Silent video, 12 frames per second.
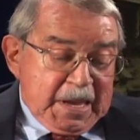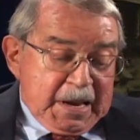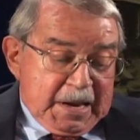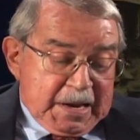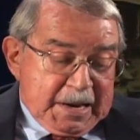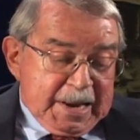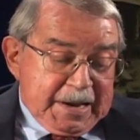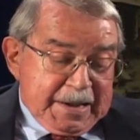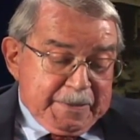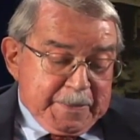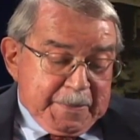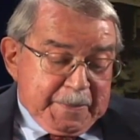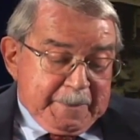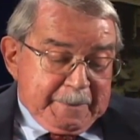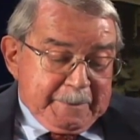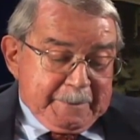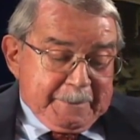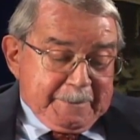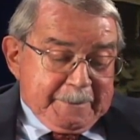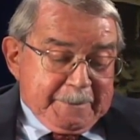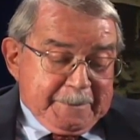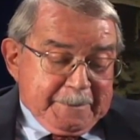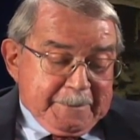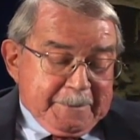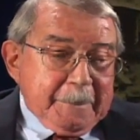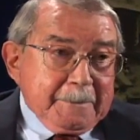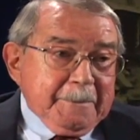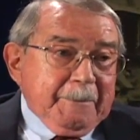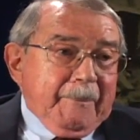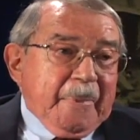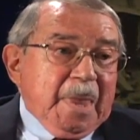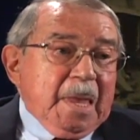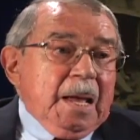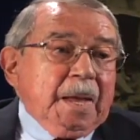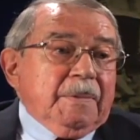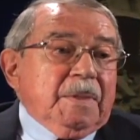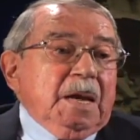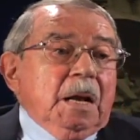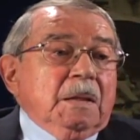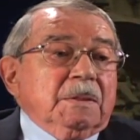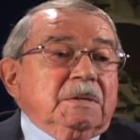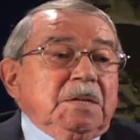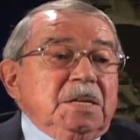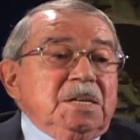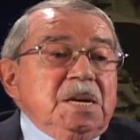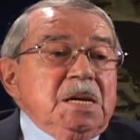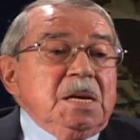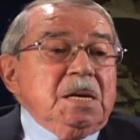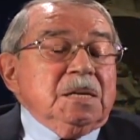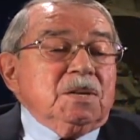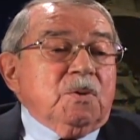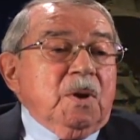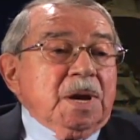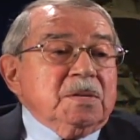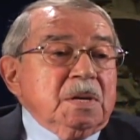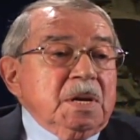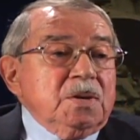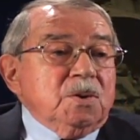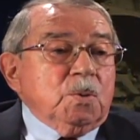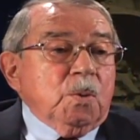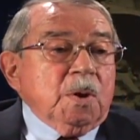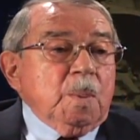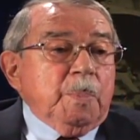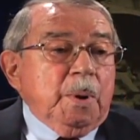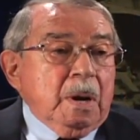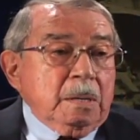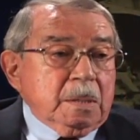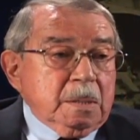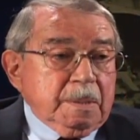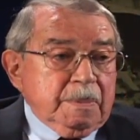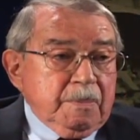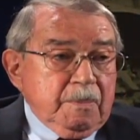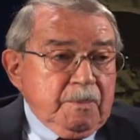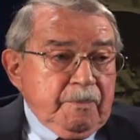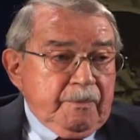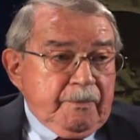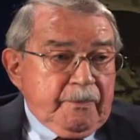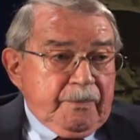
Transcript: what uh, happens to an LCT at that point? Is it mothballed? The LCT is gradually torn apart. Oh my gosh.